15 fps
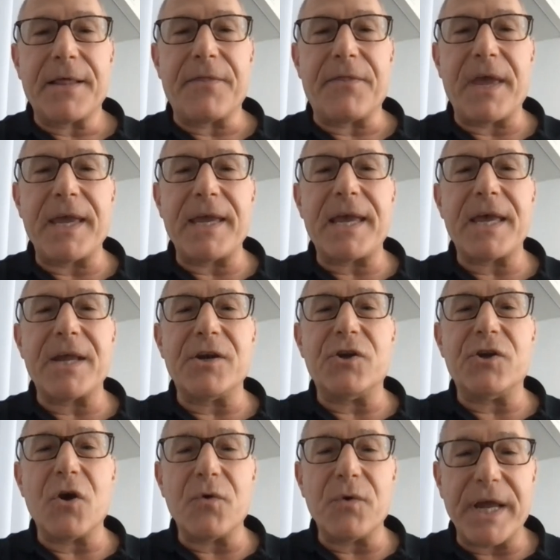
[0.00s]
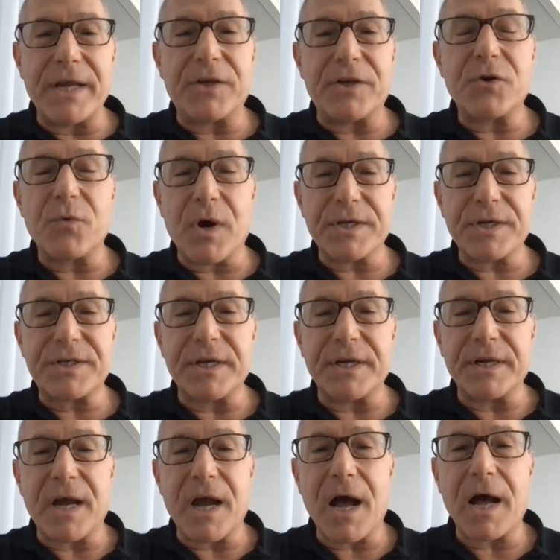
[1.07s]
They can donate to us
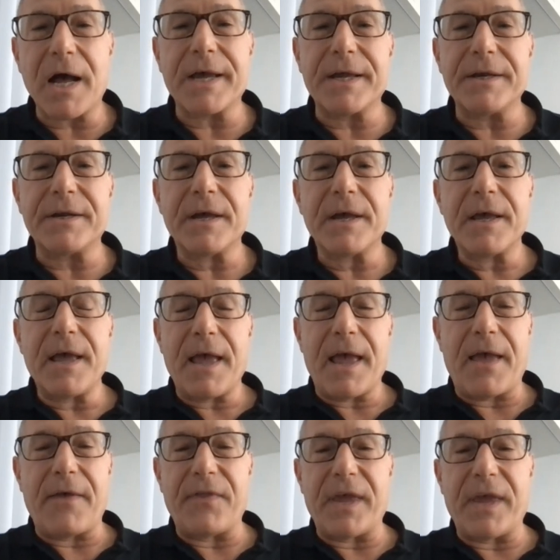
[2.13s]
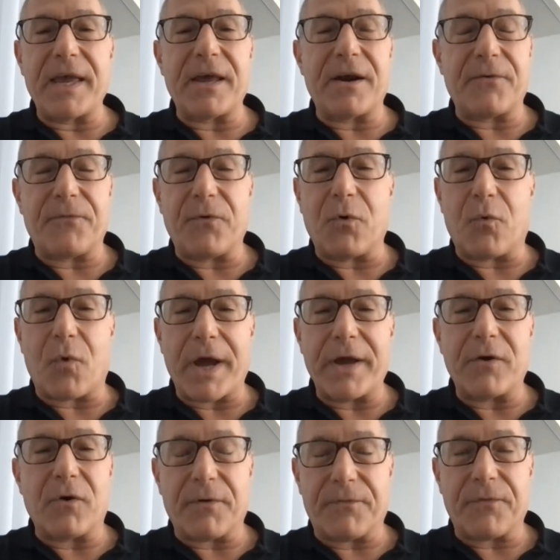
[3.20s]
in kind, and they get a full
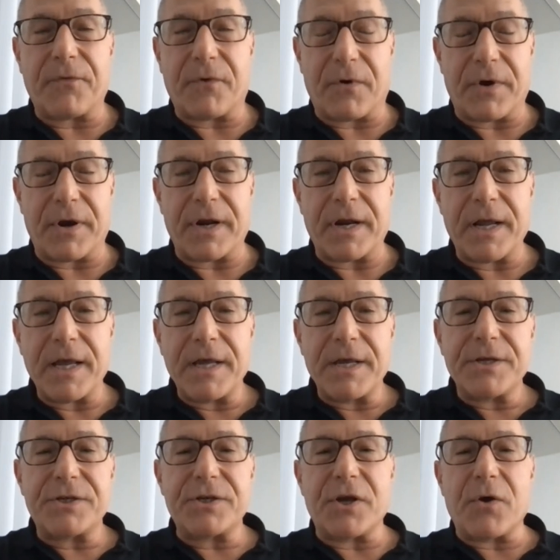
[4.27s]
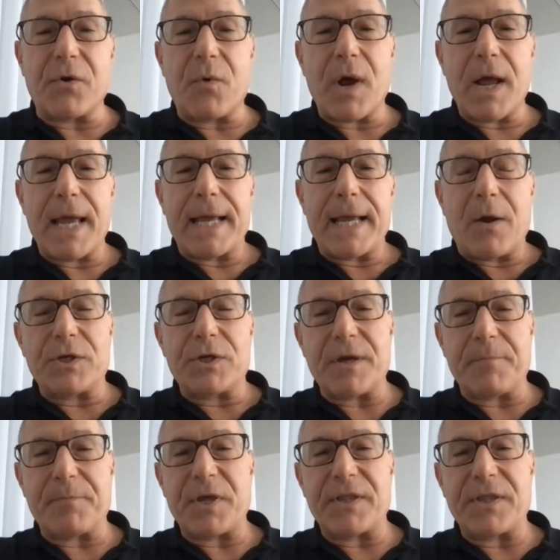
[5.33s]
write-off for it. So
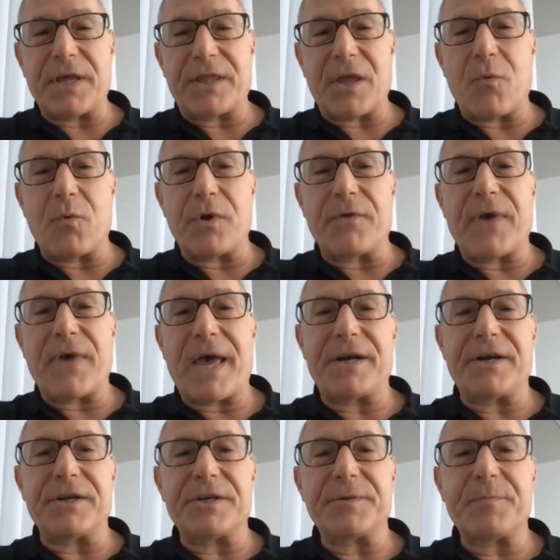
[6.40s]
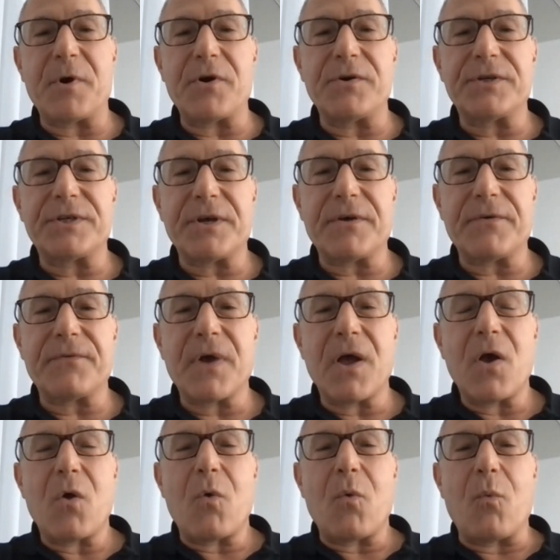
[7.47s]
something that they would have had to dispose of,
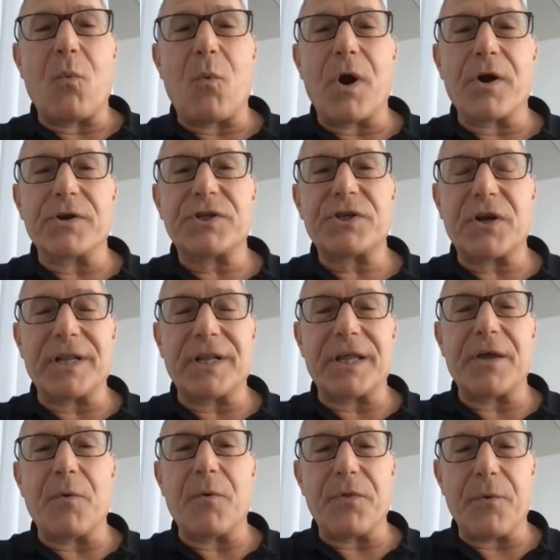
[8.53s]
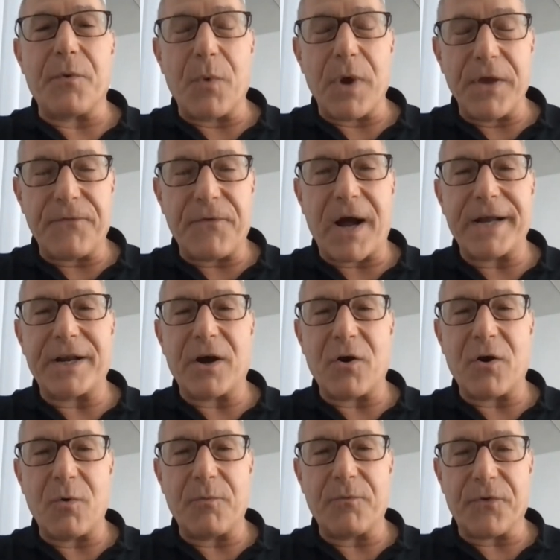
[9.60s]
we're suddenly we find a
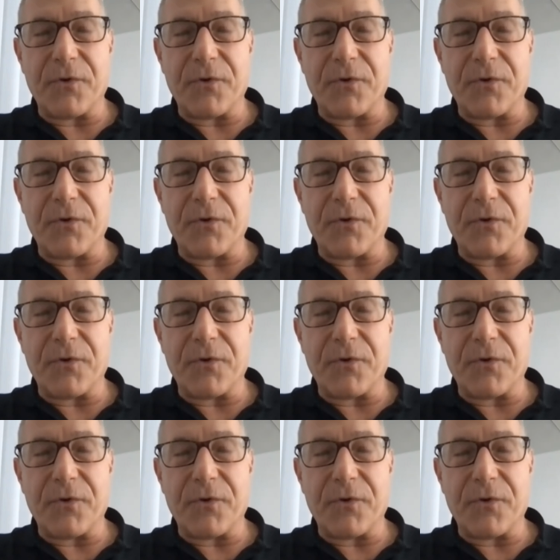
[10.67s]
home